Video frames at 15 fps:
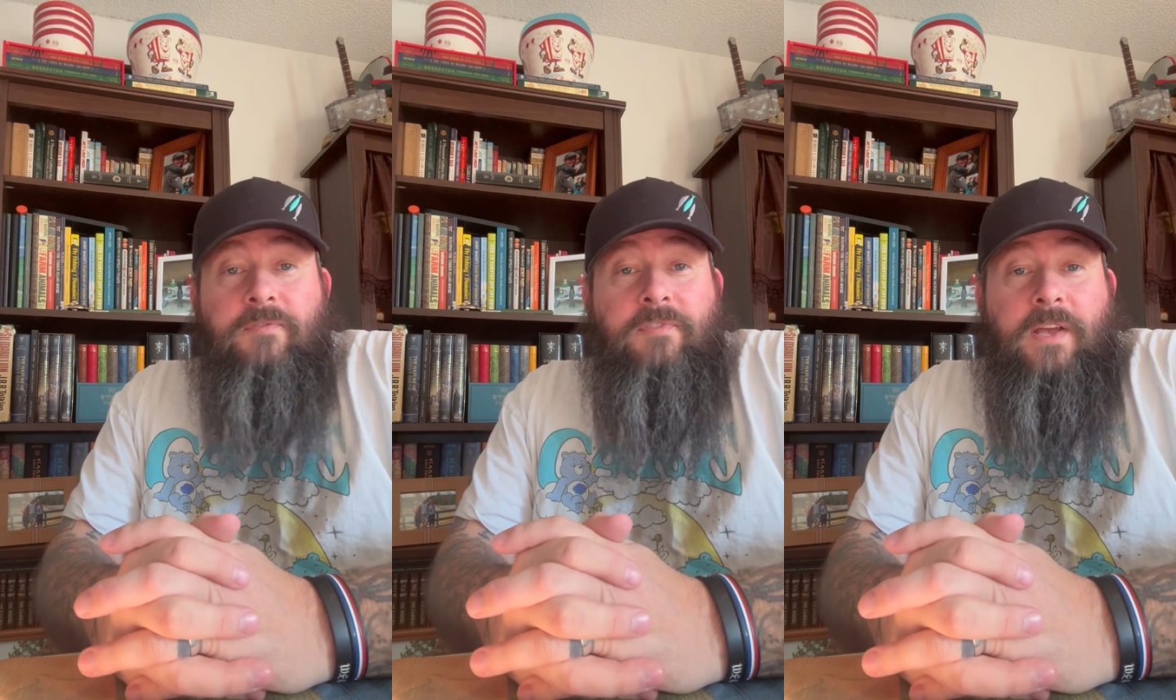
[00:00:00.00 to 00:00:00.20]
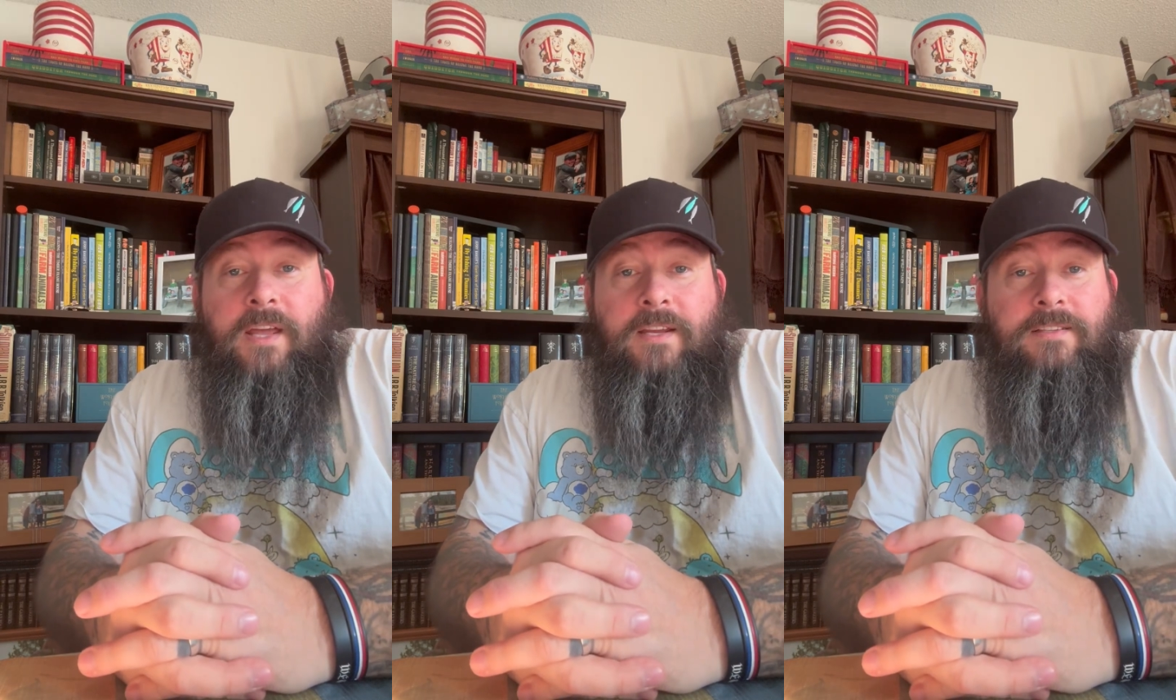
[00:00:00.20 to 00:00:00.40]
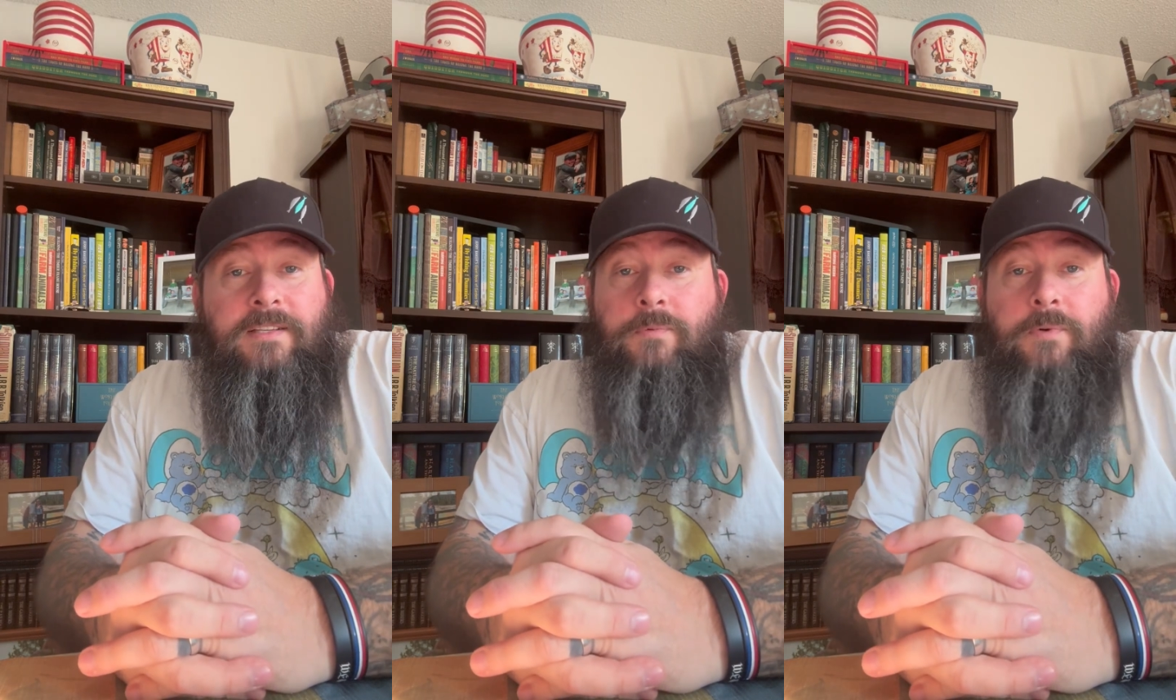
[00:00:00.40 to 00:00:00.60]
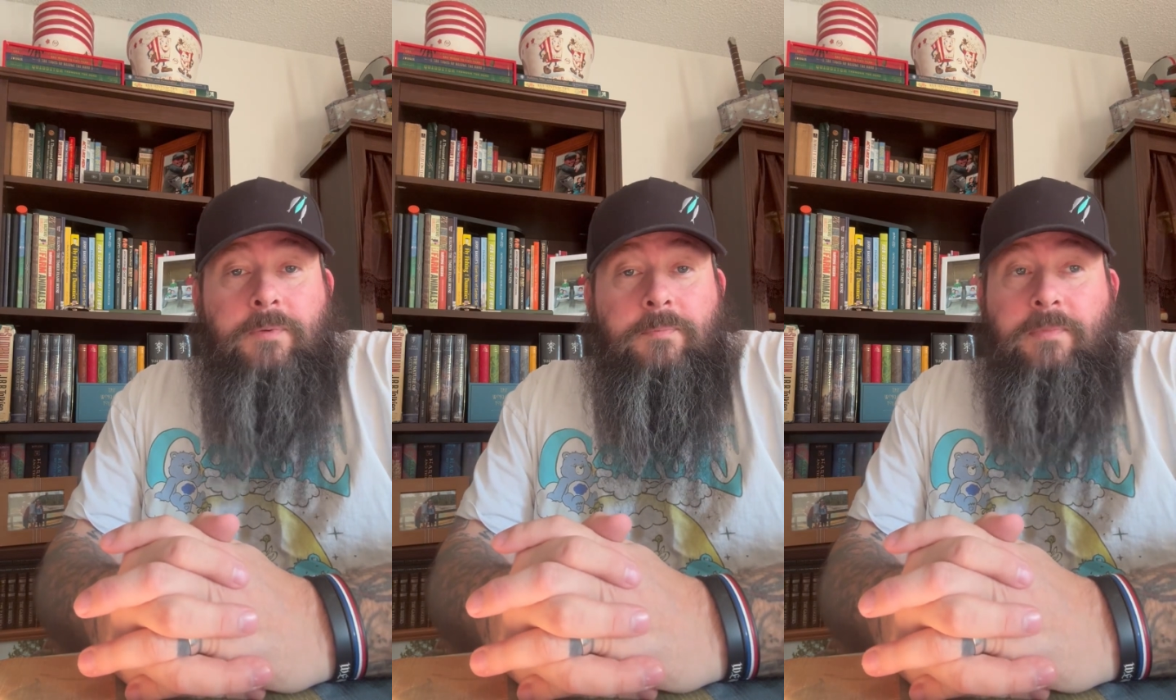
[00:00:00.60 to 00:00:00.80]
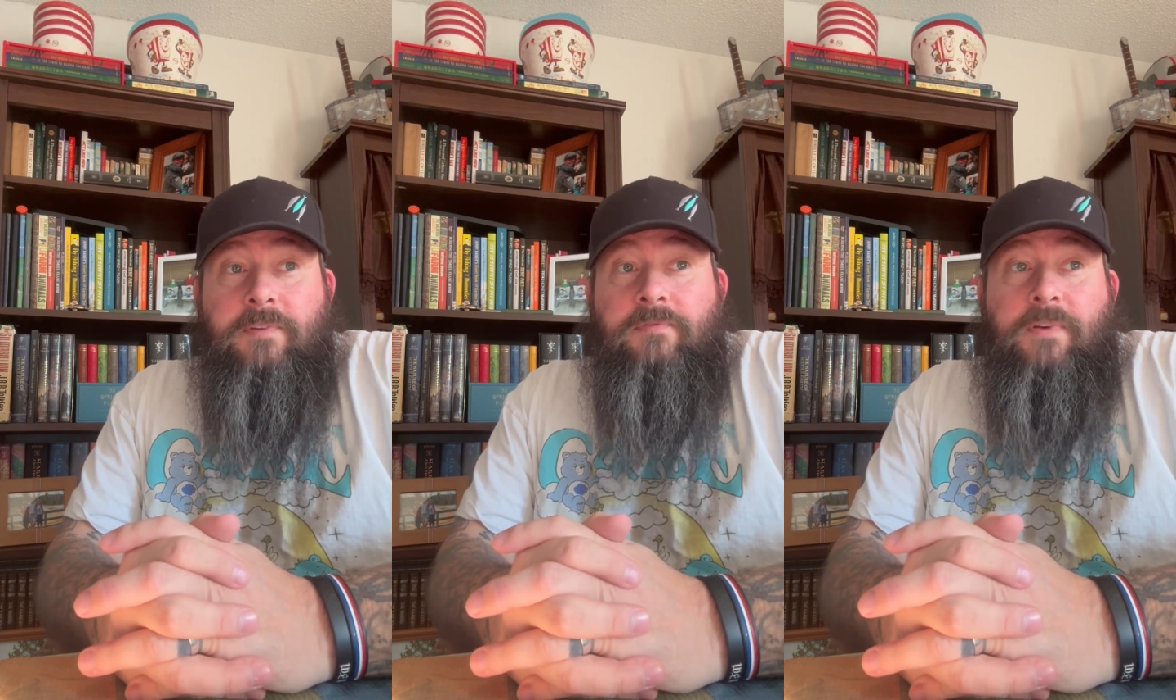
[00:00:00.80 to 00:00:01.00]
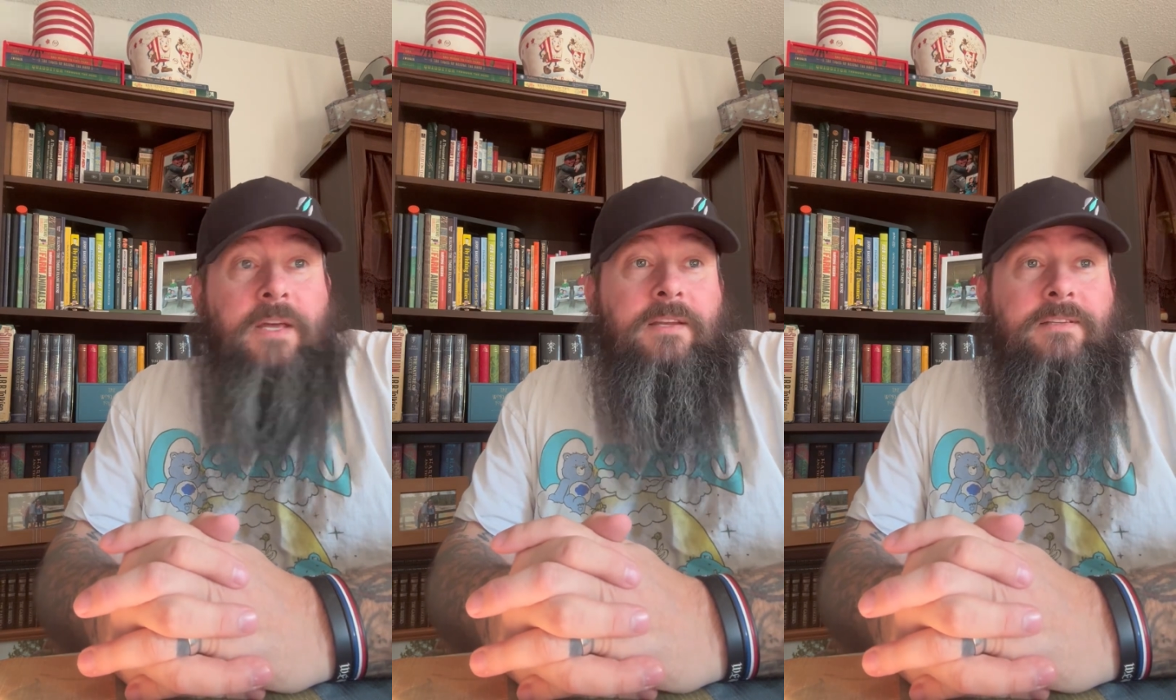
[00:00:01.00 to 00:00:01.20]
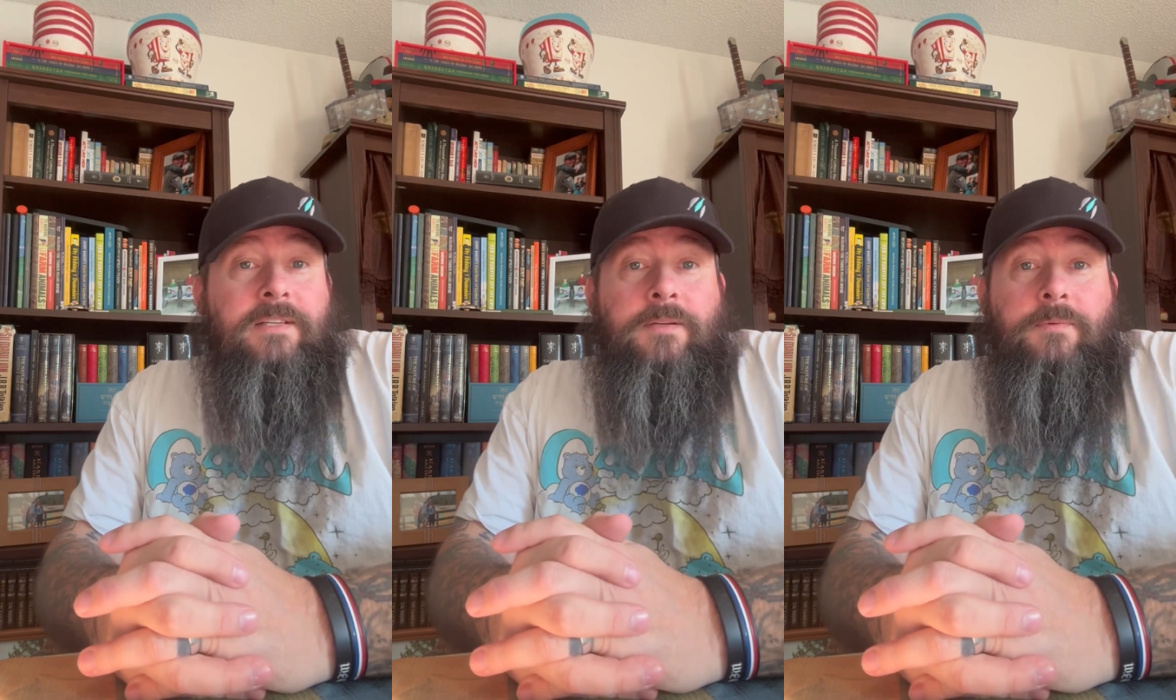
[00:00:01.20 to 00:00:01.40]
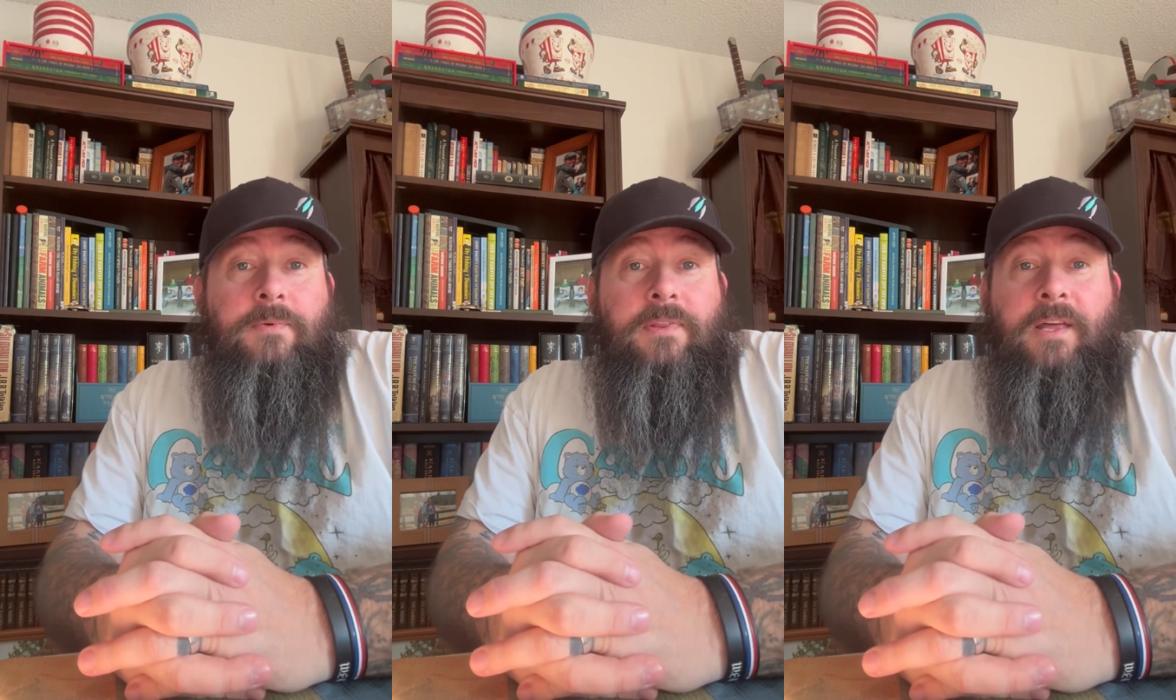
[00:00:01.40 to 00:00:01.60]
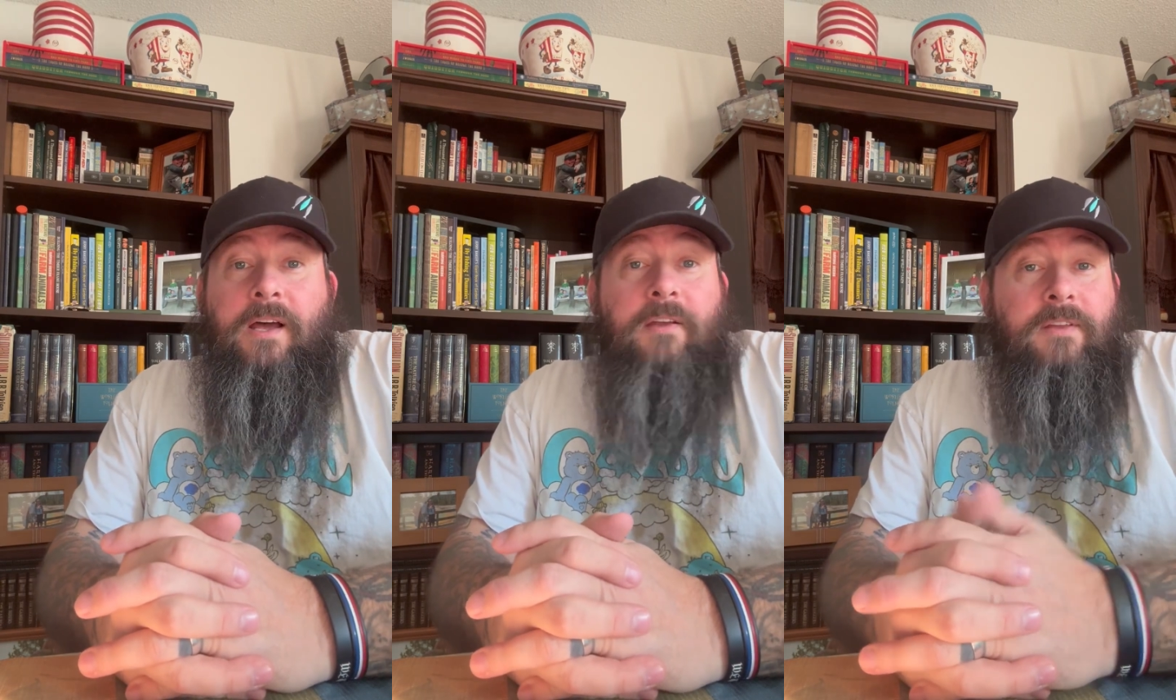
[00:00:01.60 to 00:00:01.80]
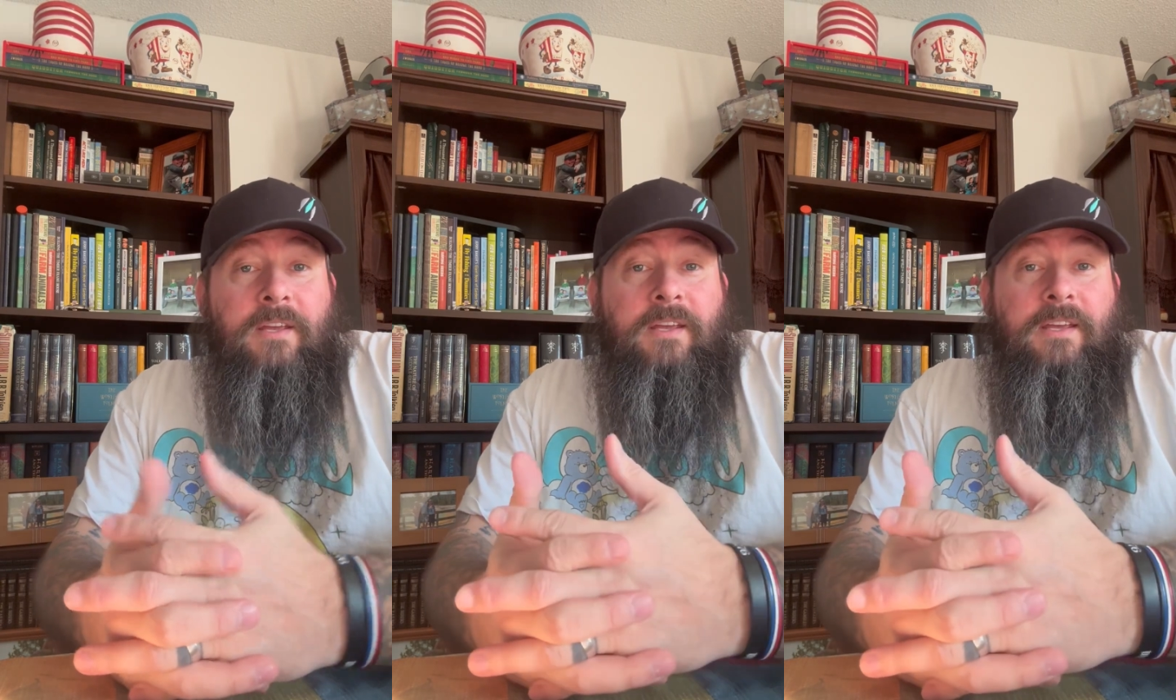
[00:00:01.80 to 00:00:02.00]
Fantasy wouldn't be fantasy
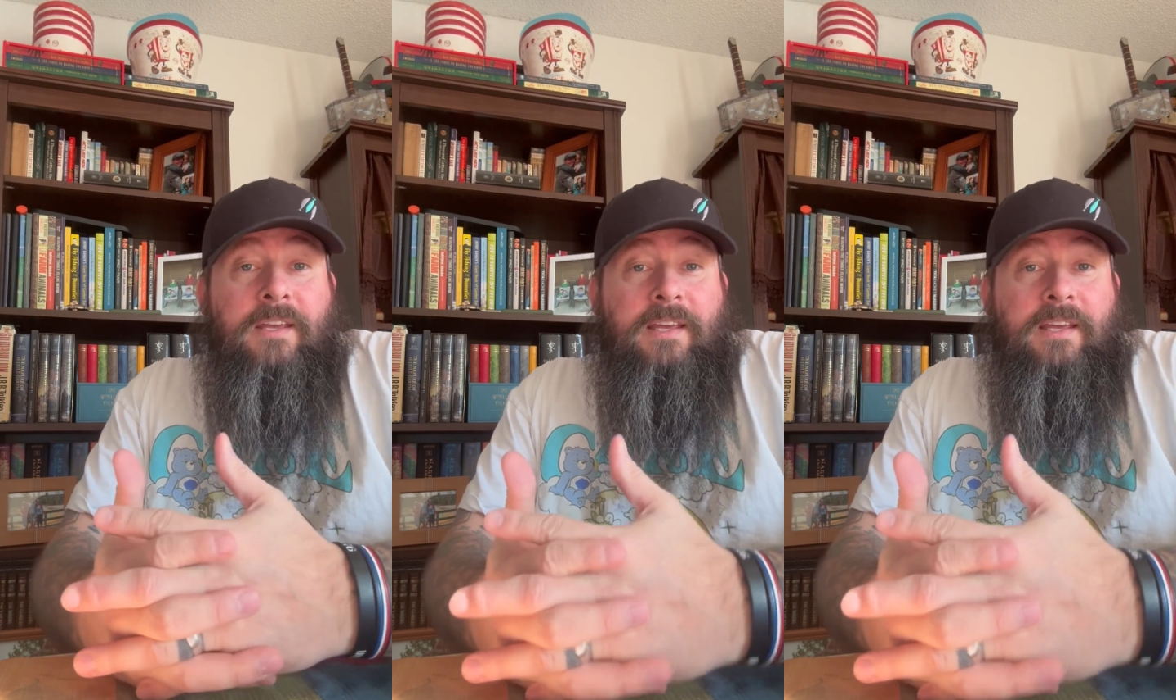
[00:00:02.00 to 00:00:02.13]
without